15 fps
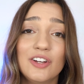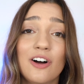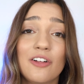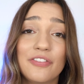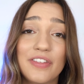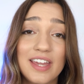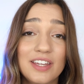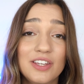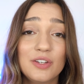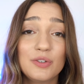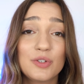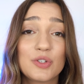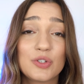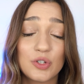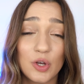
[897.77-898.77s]
Y'all, thank
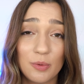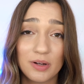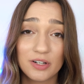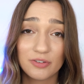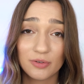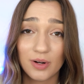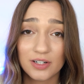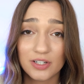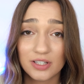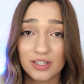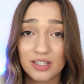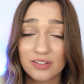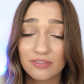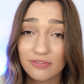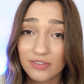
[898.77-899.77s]
you so much for
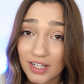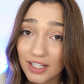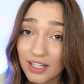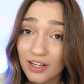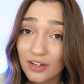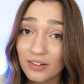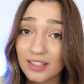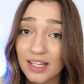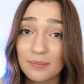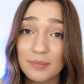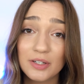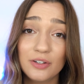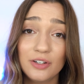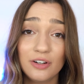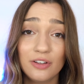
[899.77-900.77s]
watching this video. Let
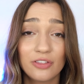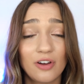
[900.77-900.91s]
me know your